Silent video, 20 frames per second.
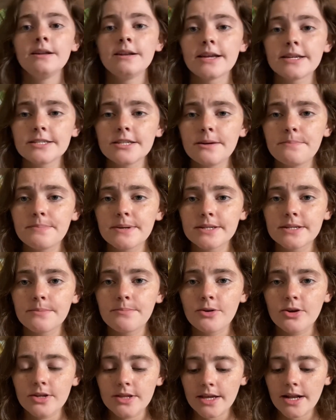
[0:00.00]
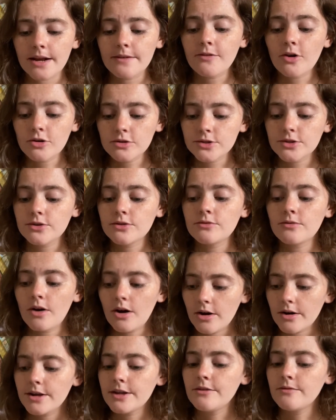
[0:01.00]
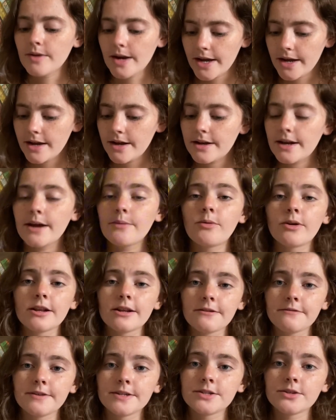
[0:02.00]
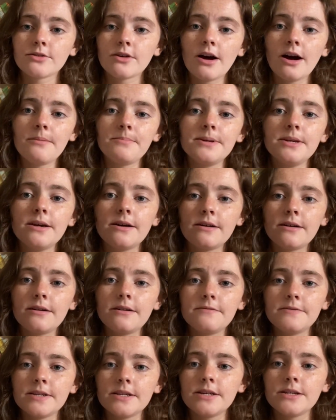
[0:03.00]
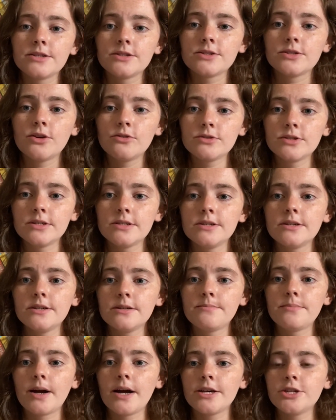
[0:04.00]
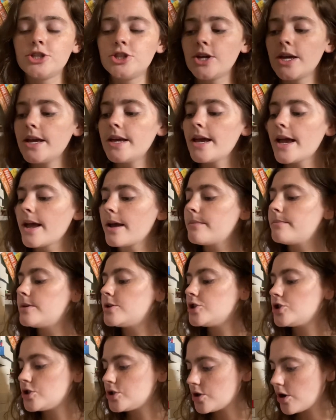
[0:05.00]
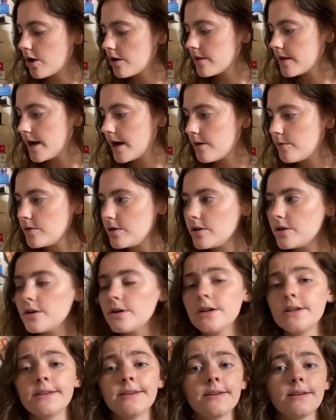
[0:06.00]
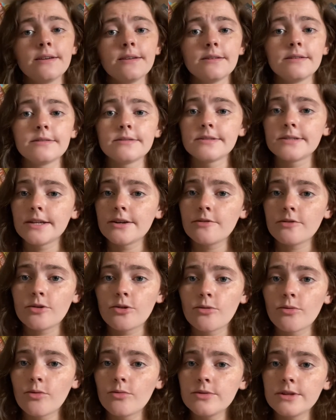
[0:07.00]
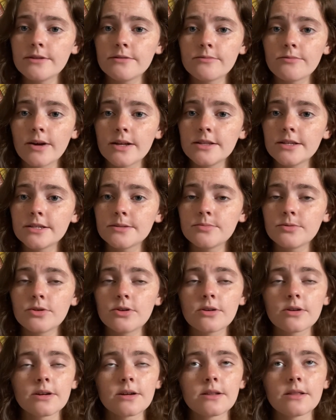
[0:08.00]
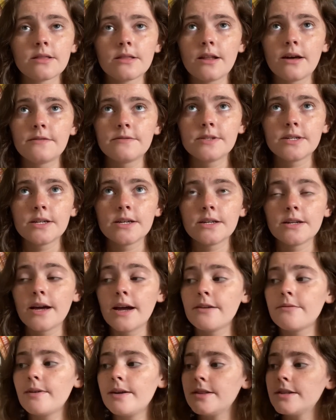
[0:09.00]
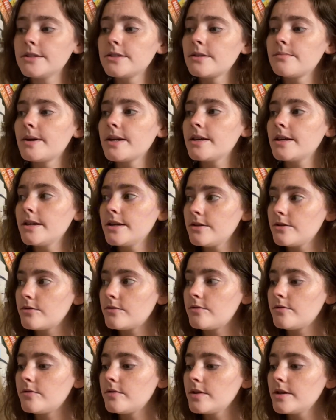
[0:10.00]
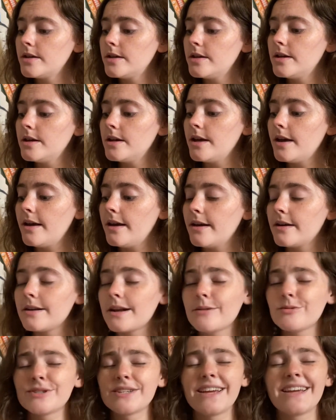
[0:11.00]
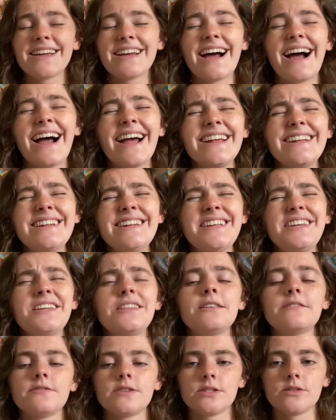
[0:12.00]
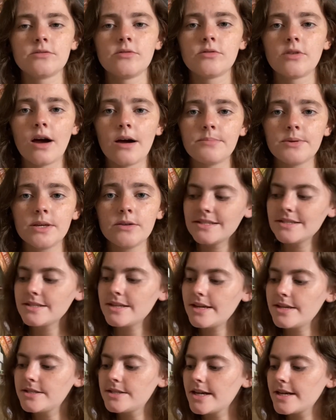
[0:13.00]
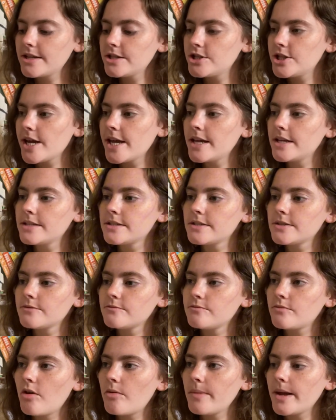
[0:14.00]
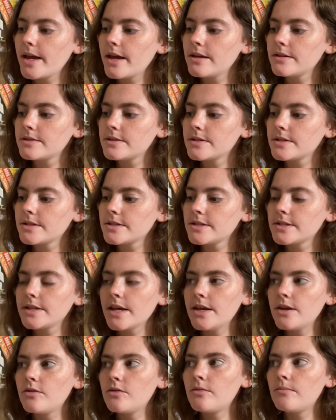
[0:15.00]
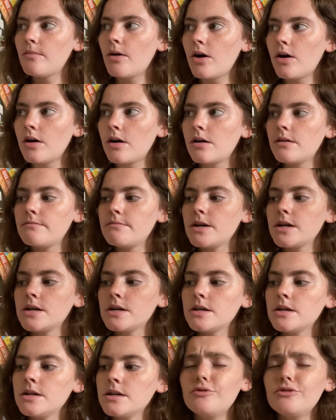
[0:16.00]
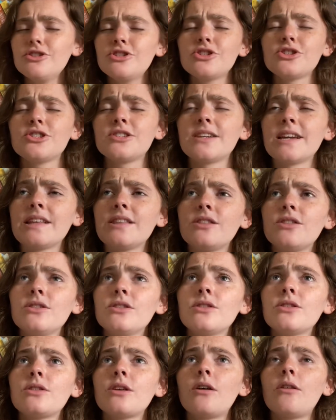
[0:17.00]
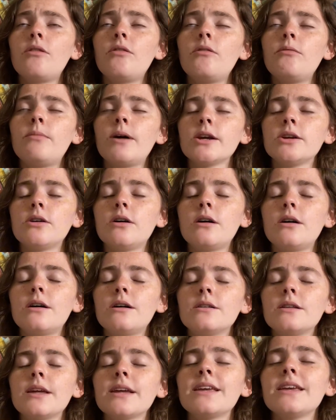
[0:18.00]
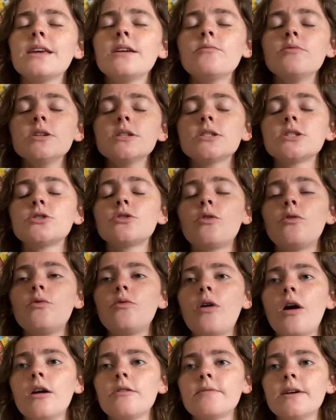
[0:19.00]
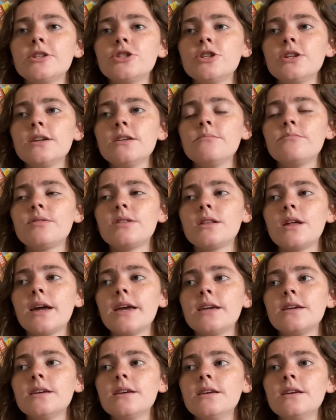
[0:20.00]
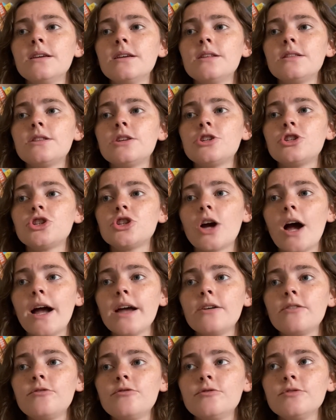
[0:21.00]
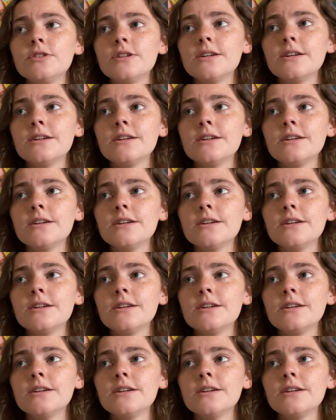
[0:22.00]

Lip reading: Next up is a book that I've also already read. I wanted a physical copy of. It's Ghosted by J.M. Darthauer. Sarah Caroli read this book, loved it. I read this on my Kindle and I was like, I need the physical copy. Say second chance, romance, single mom. It was just like, oh my god, like it was so heart-wrenching, but like the child